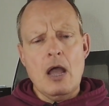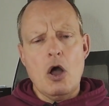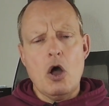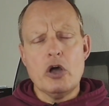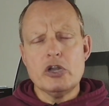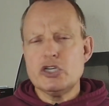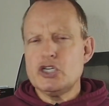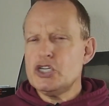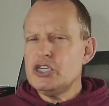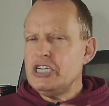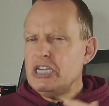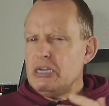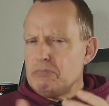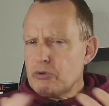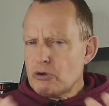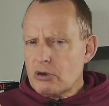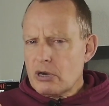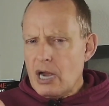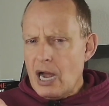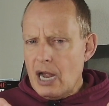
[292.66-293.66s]
On
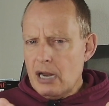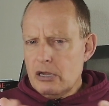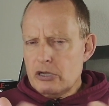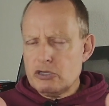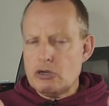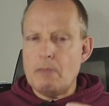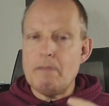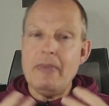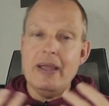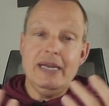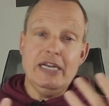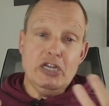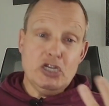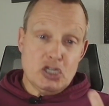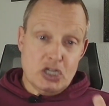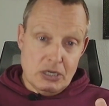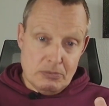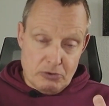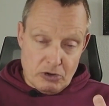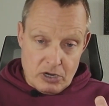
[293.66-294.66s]
cheaper collars, or many
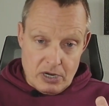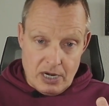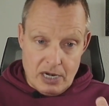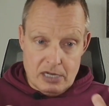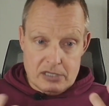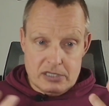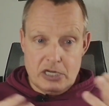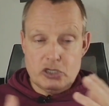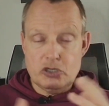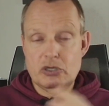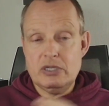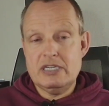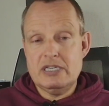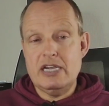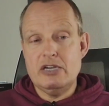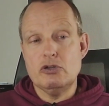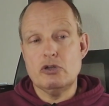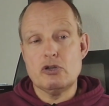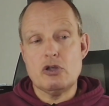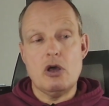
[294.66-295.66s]
cheaper collars I should
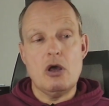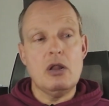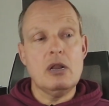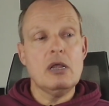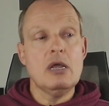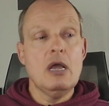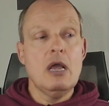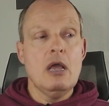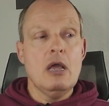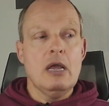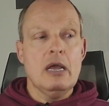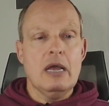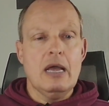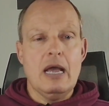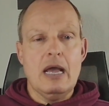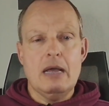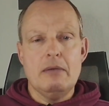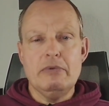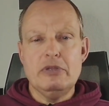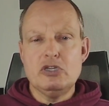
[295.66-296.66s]
say, not all,
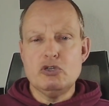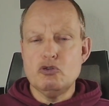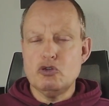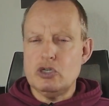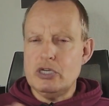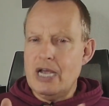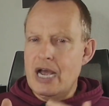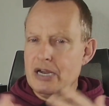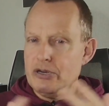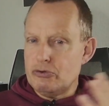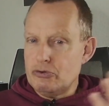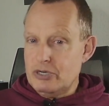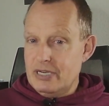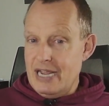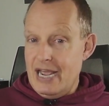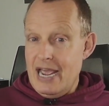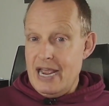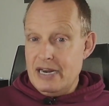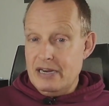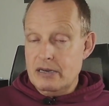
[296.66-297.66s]
it's usually under
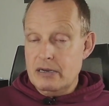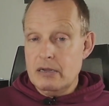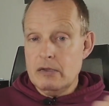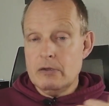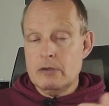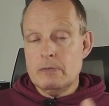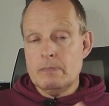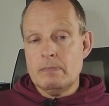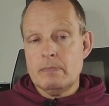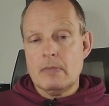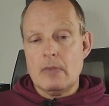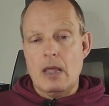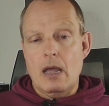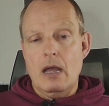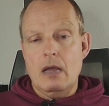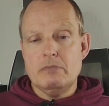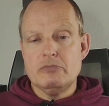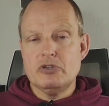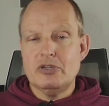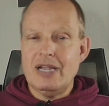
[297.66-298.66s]
10.
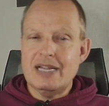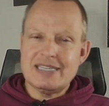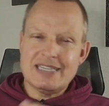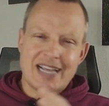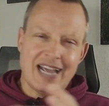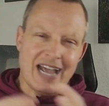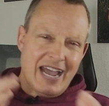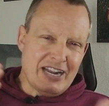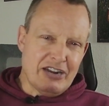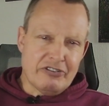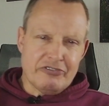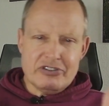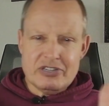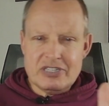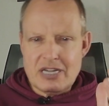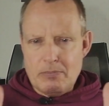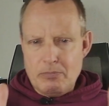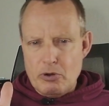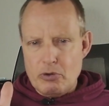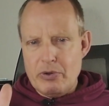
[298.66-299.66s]
So that's kind of a
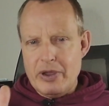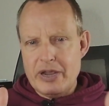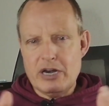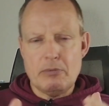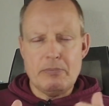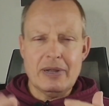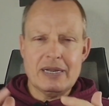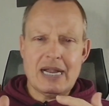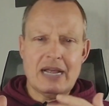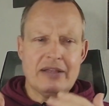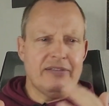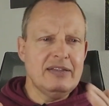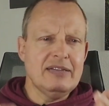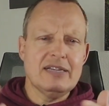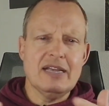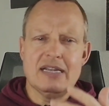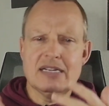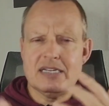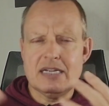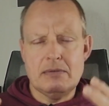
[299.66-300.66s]
separator, but I think
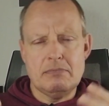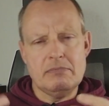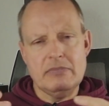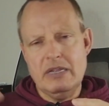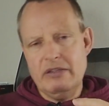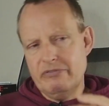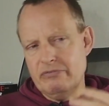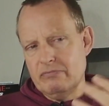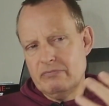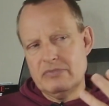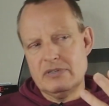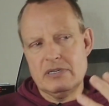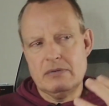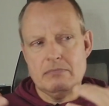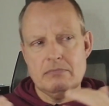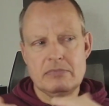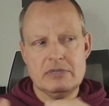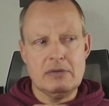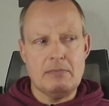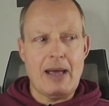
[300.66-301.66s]
there are
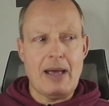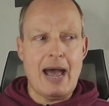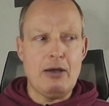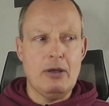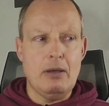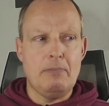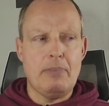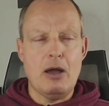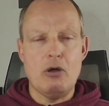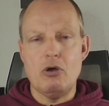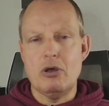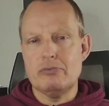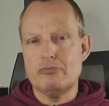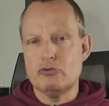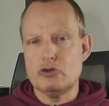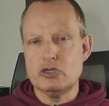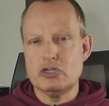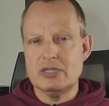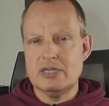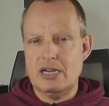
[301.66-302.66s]
some higher powered
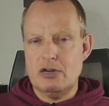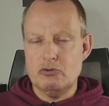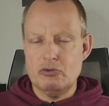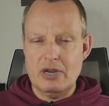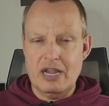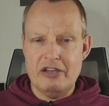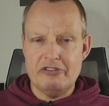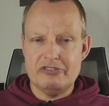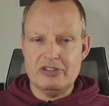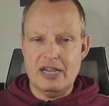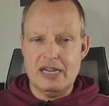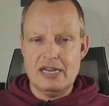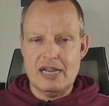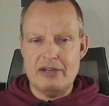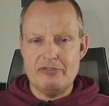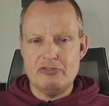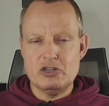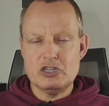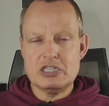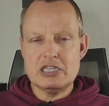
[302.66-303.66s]
versions that only have 10
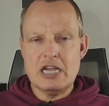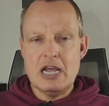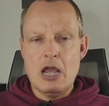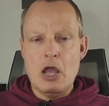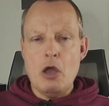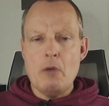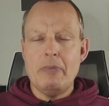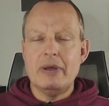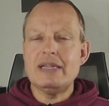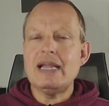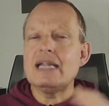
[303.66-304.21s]
levels. But